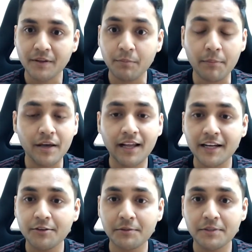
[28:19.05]
My mail
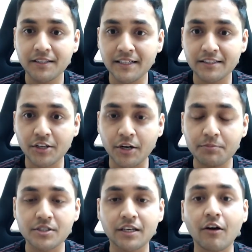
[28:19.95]
ID will be in the
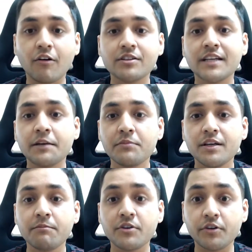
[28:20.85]
description, or send me
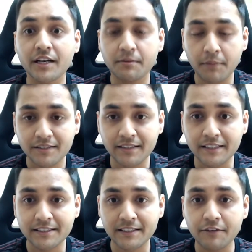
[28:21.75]
a direct
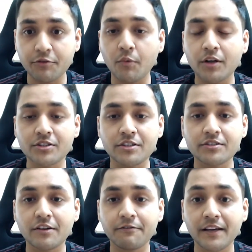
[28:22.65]
message if you're watching this
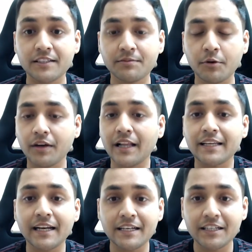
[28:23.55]
on Facebook. I'll
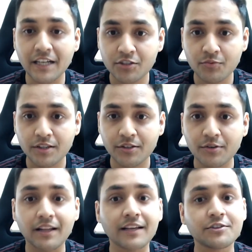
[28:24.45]
get in touch with you.
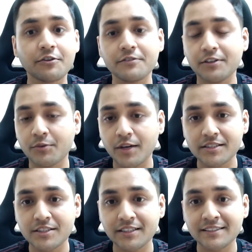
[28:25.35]
I'll ask you a few
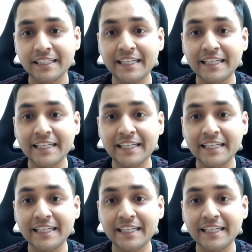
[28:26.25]
questions.